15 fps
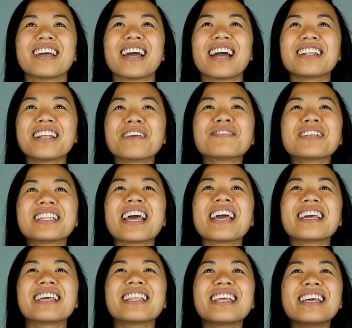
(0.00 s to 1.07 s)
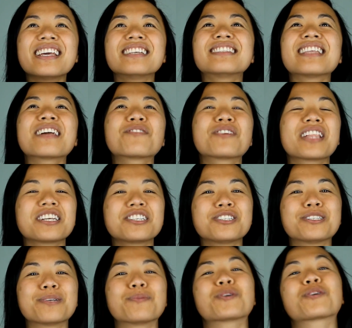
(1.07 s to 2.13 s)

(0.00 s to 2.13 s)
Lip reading: at the end of the day, it is that relationship you